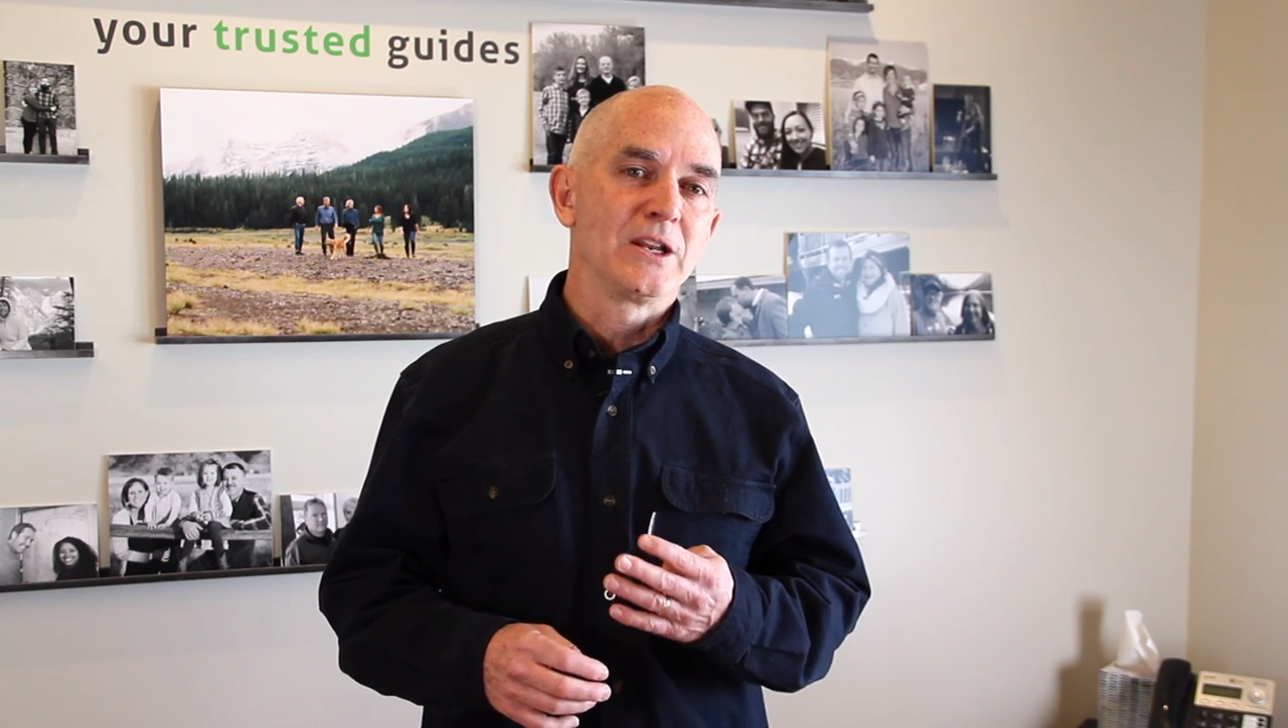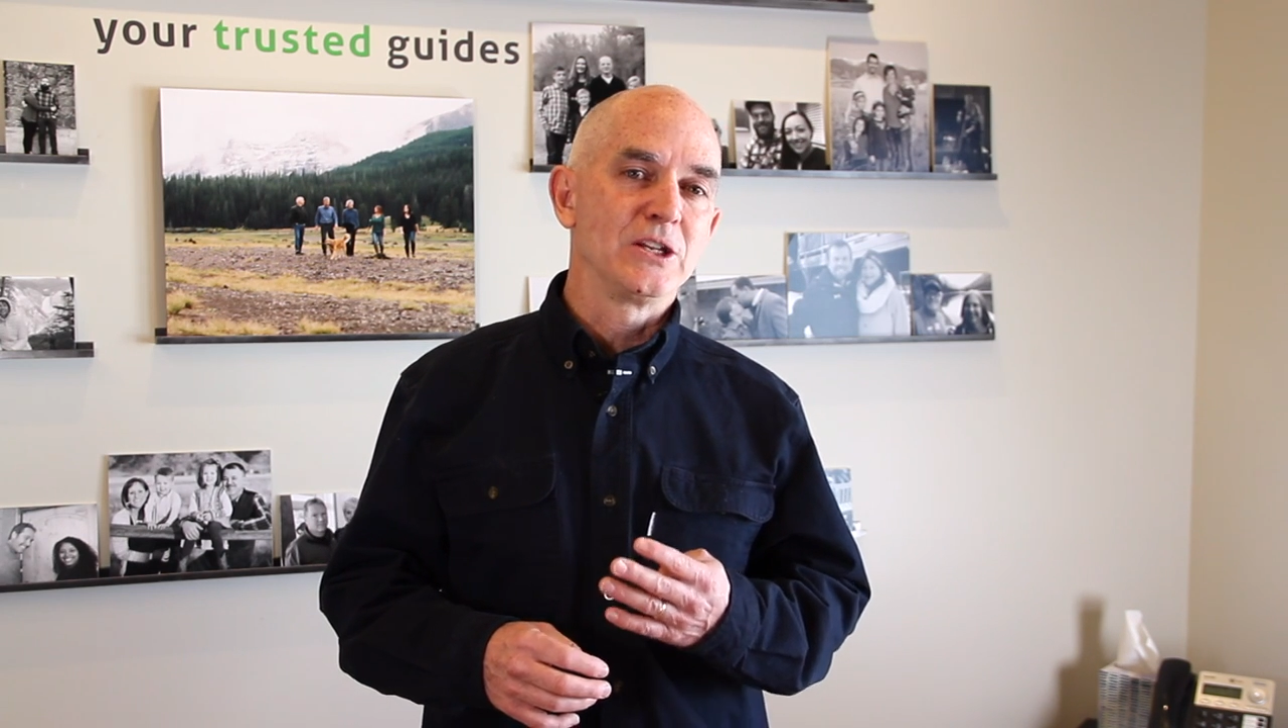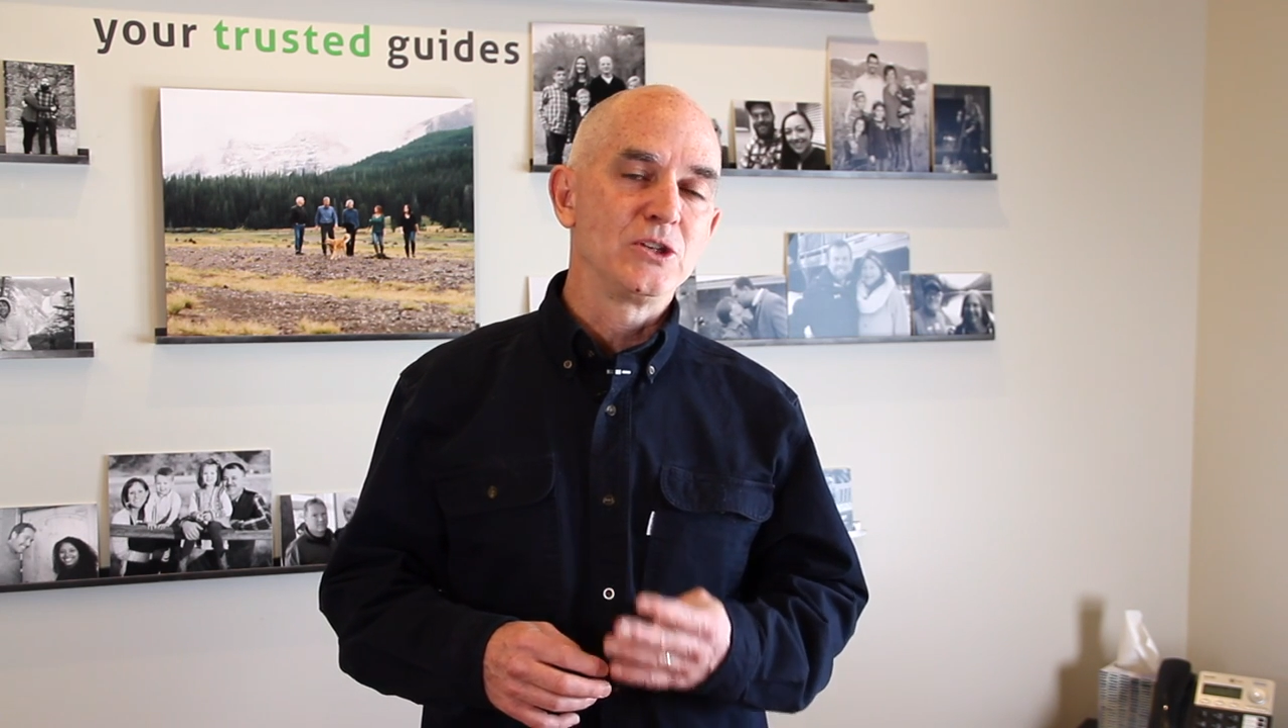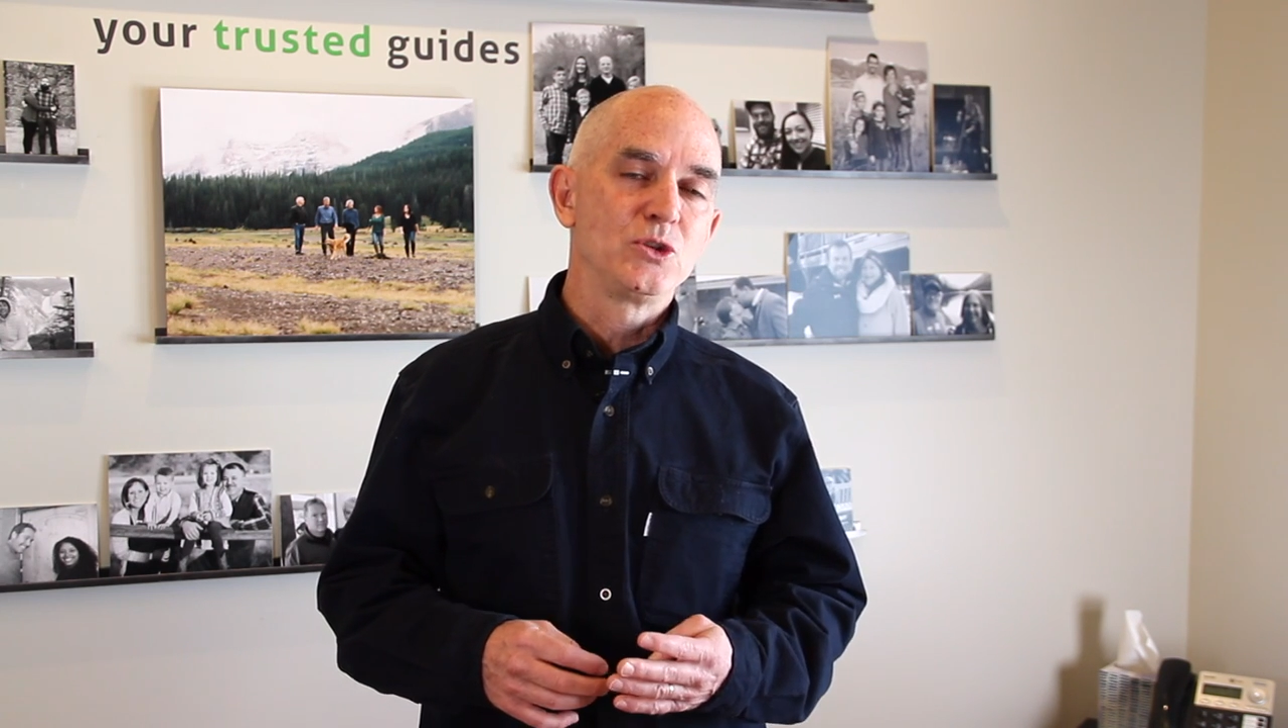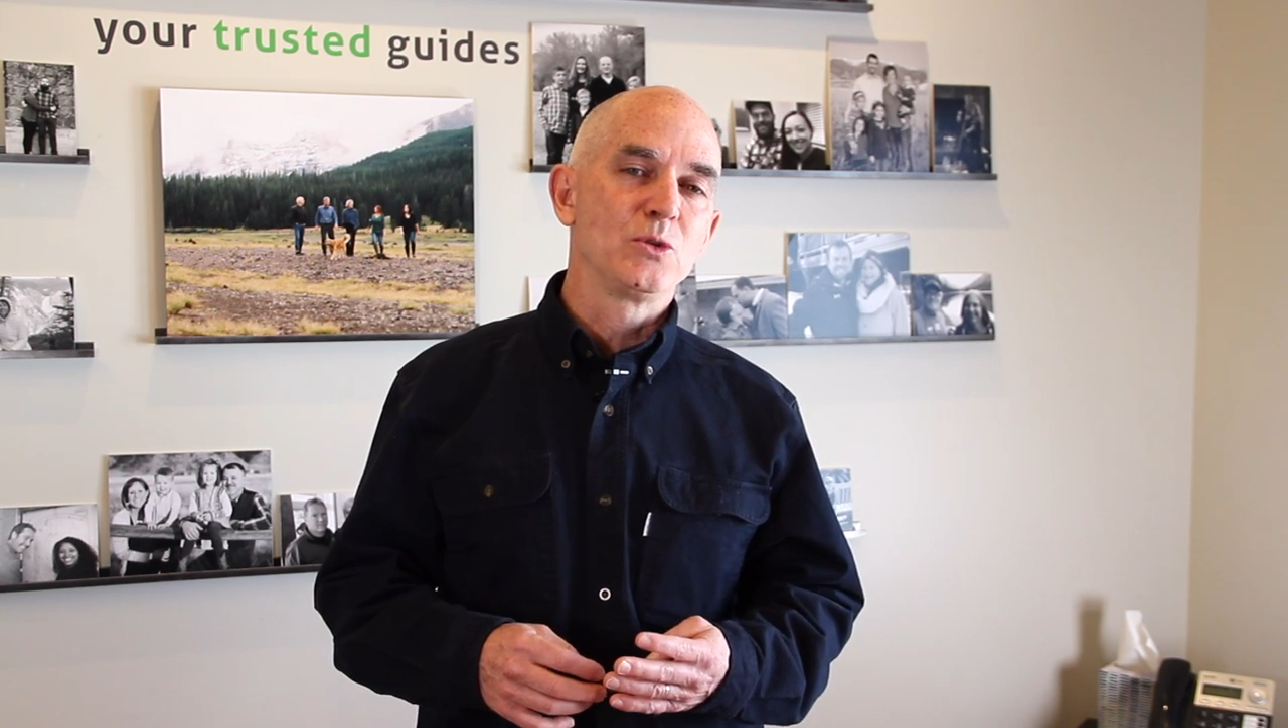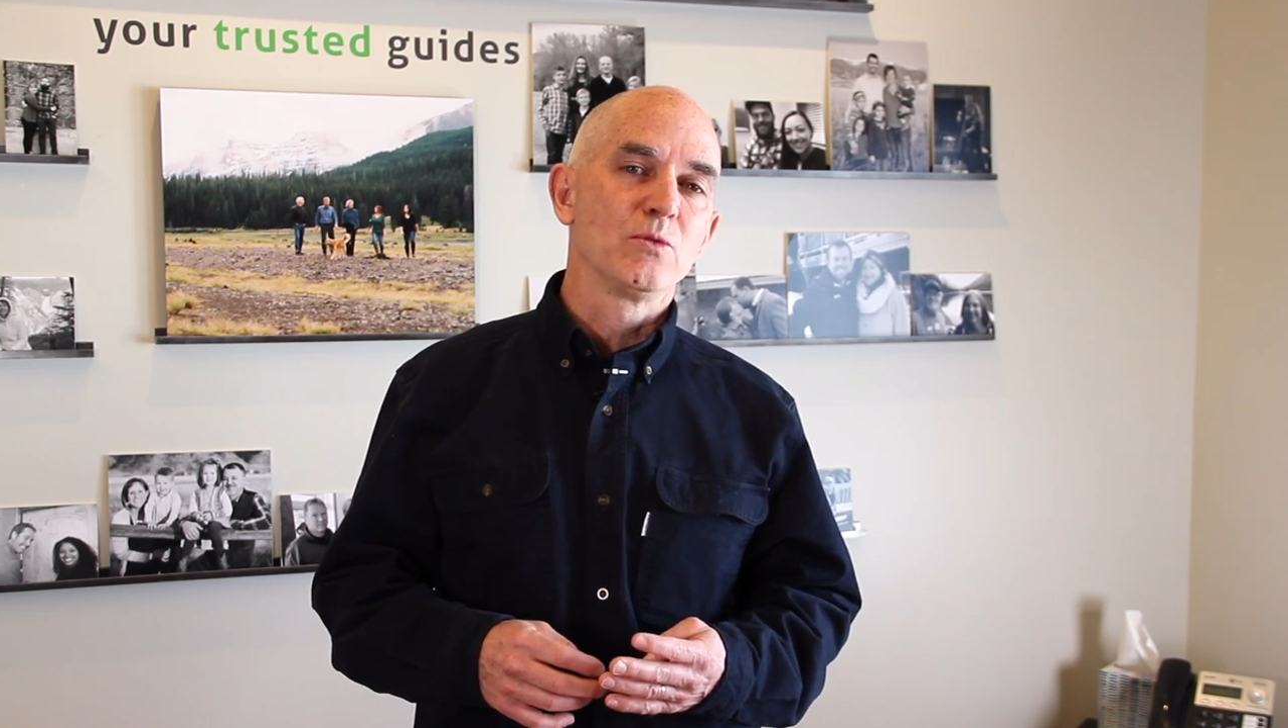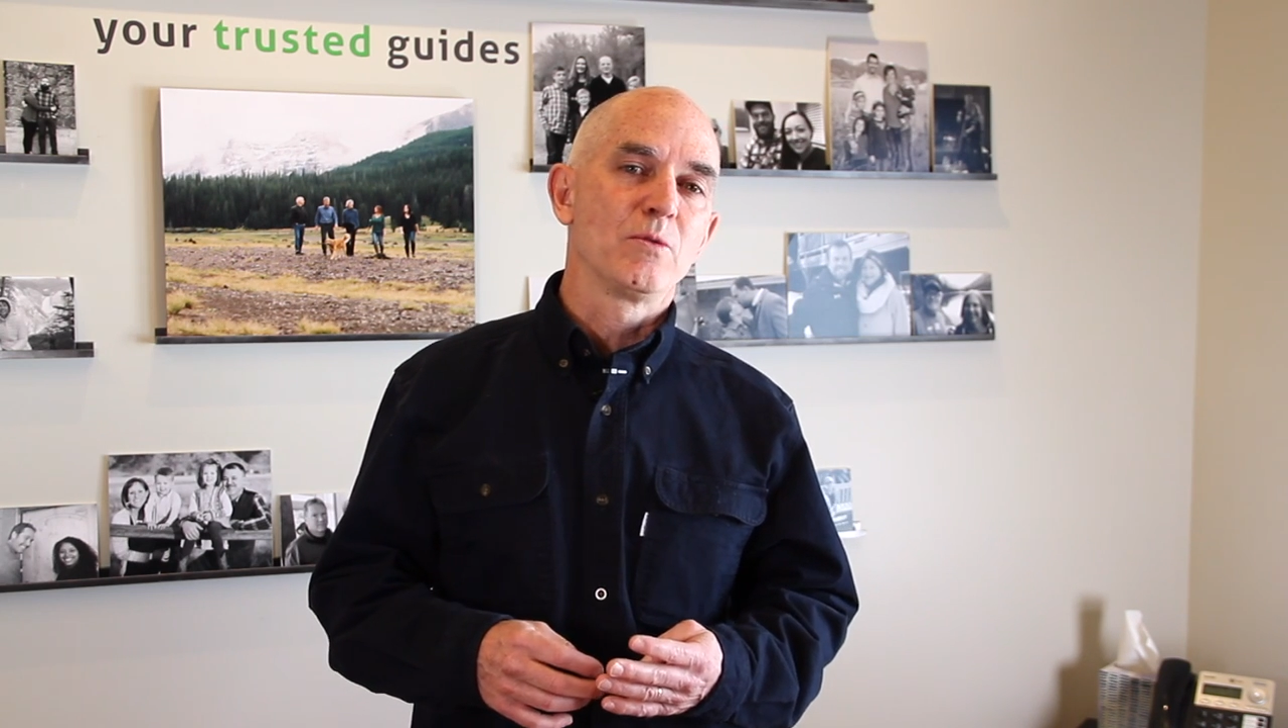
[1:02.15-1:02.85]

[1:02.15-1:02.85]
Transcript: I need you to